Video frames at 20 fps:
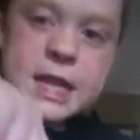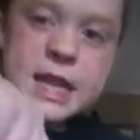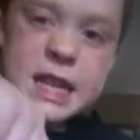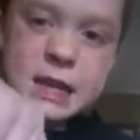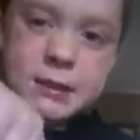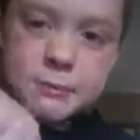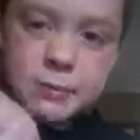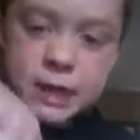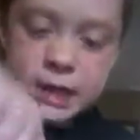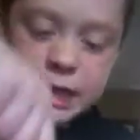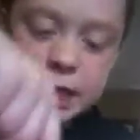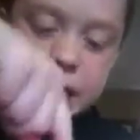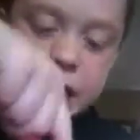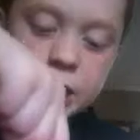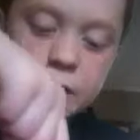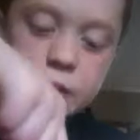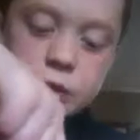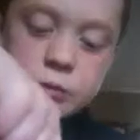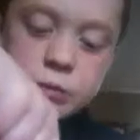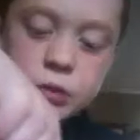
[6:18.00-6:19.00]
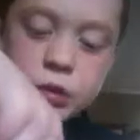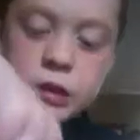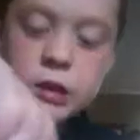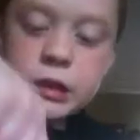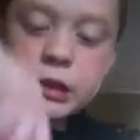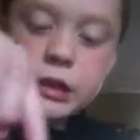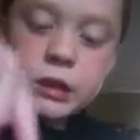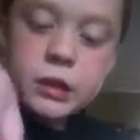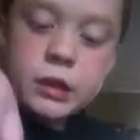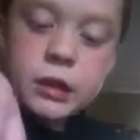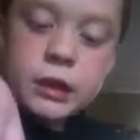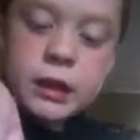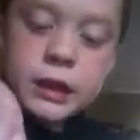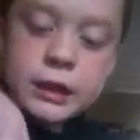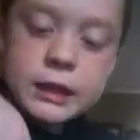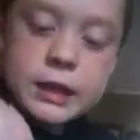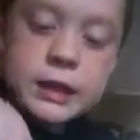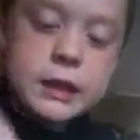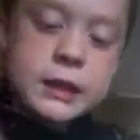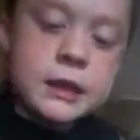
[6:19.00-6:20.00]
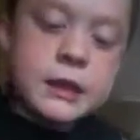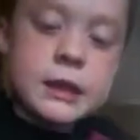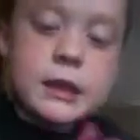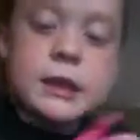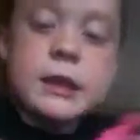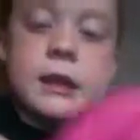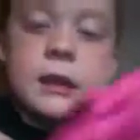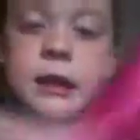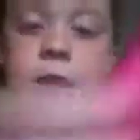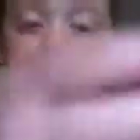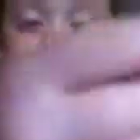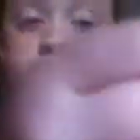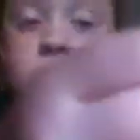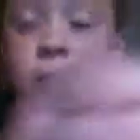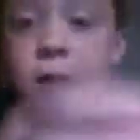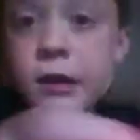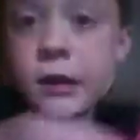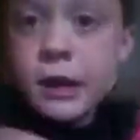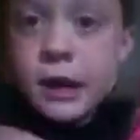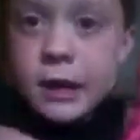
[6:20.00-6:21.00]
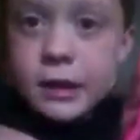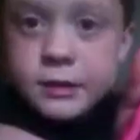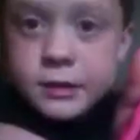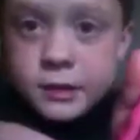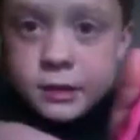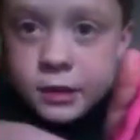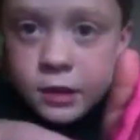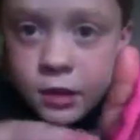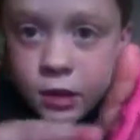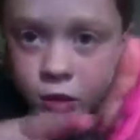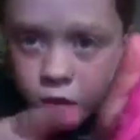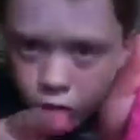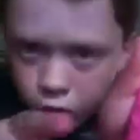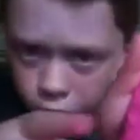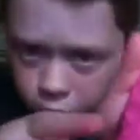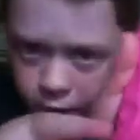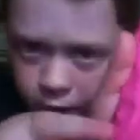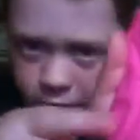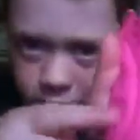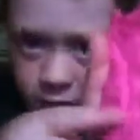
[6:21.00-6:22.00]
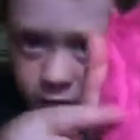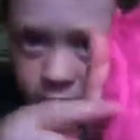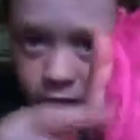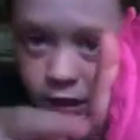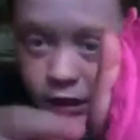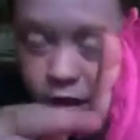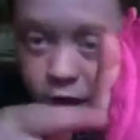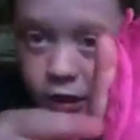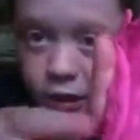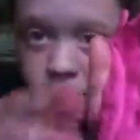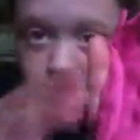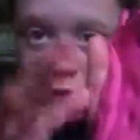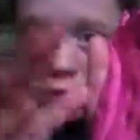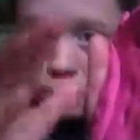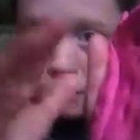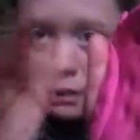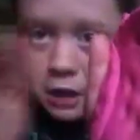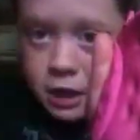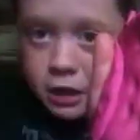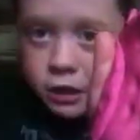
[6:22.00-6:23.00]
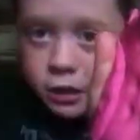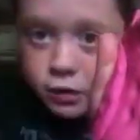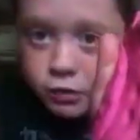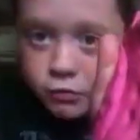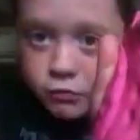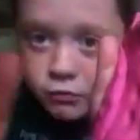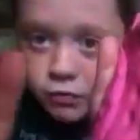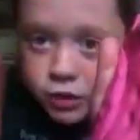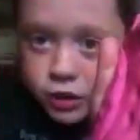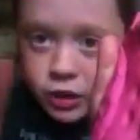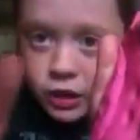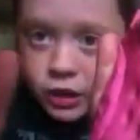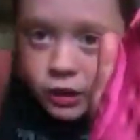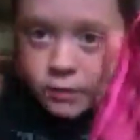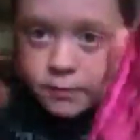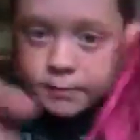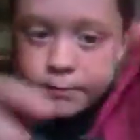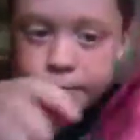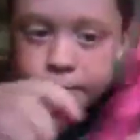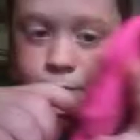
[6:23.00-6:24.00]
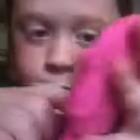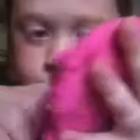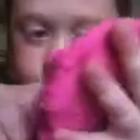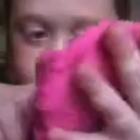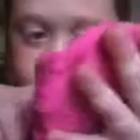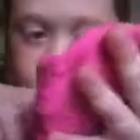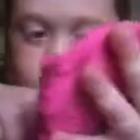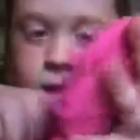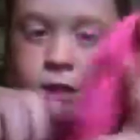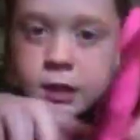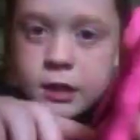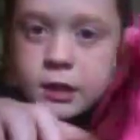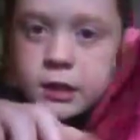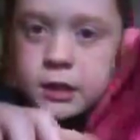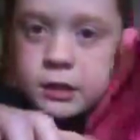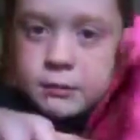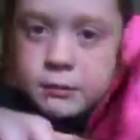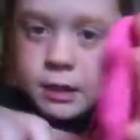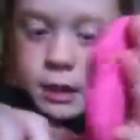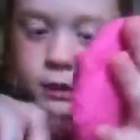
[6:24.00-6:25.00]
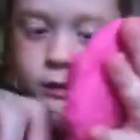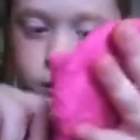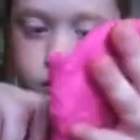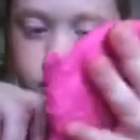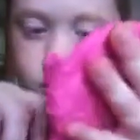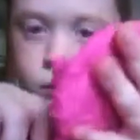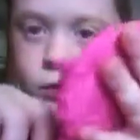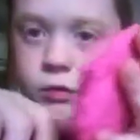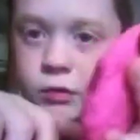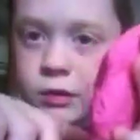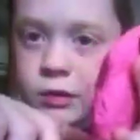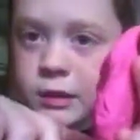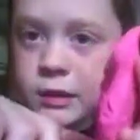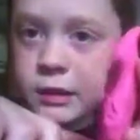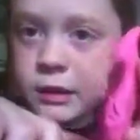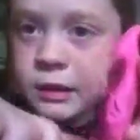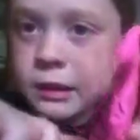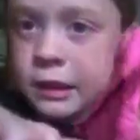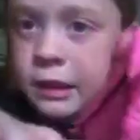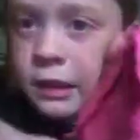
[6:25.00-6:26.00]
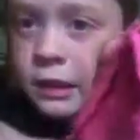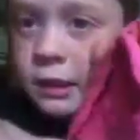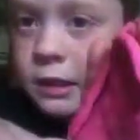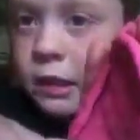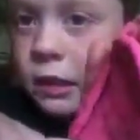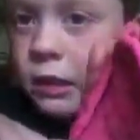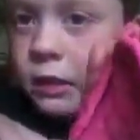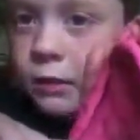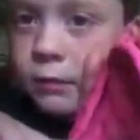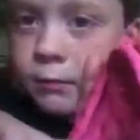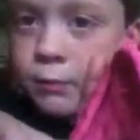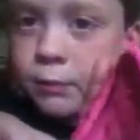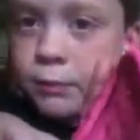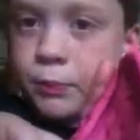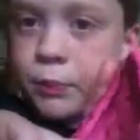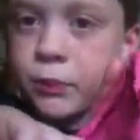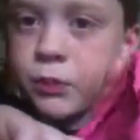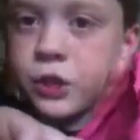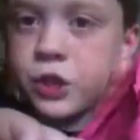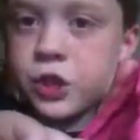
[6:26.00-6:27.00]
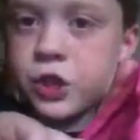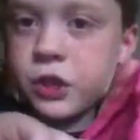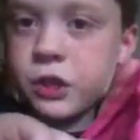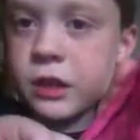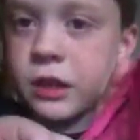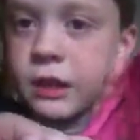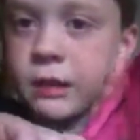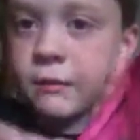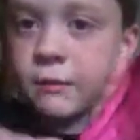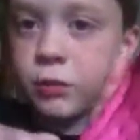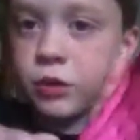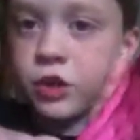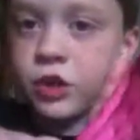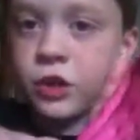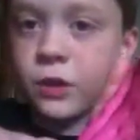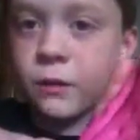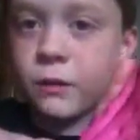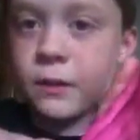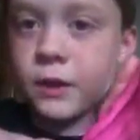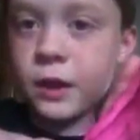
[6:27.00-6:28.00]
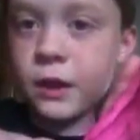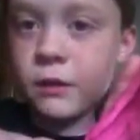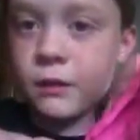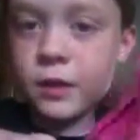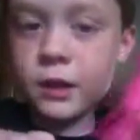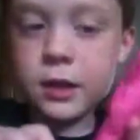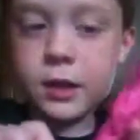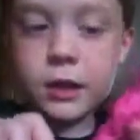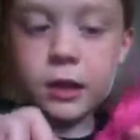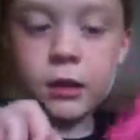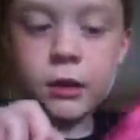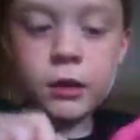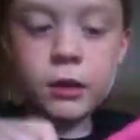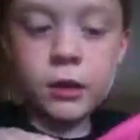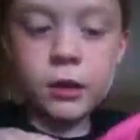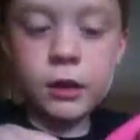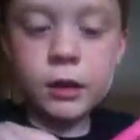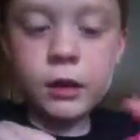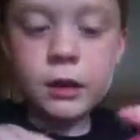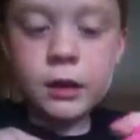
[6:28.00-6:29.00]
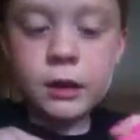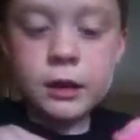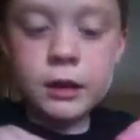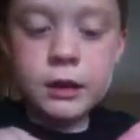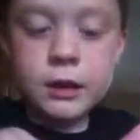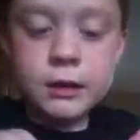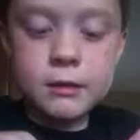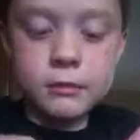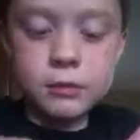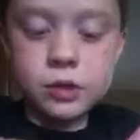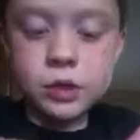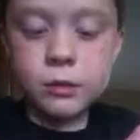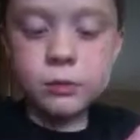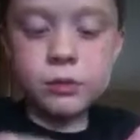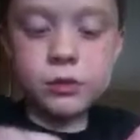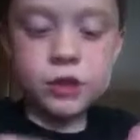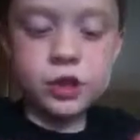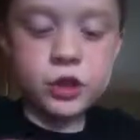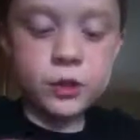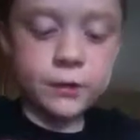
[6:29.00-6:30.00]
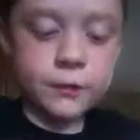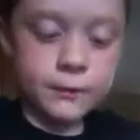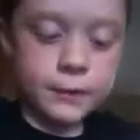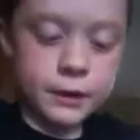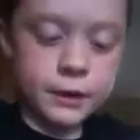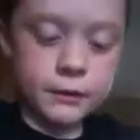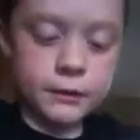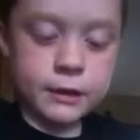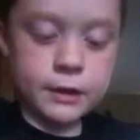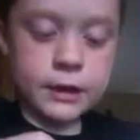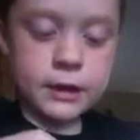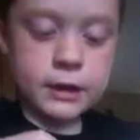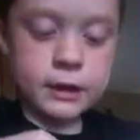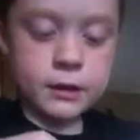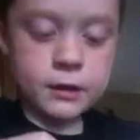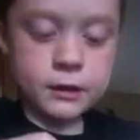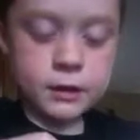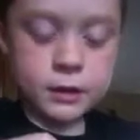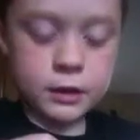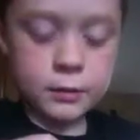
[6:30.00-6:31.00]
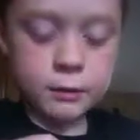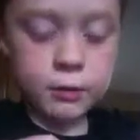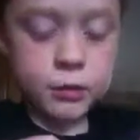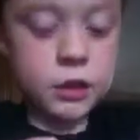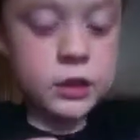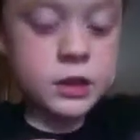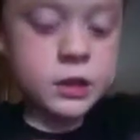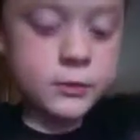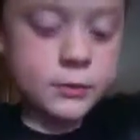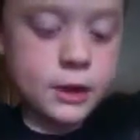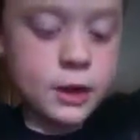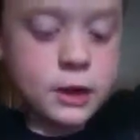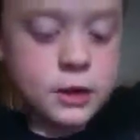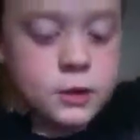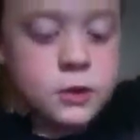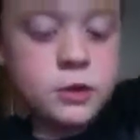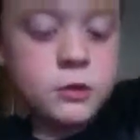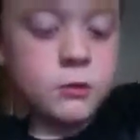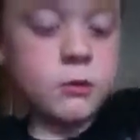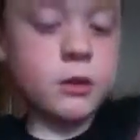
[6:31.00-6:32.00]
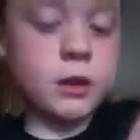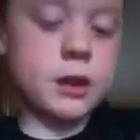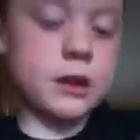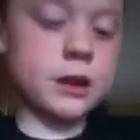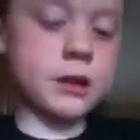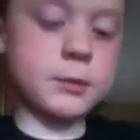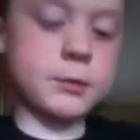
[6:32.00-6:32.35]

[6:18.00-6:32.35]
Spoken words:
Dig my nails and put little like nail dots right in here. It doesn't matter really. Just make little. So push your finger in there. Once you push your finger in there, put as many as you want.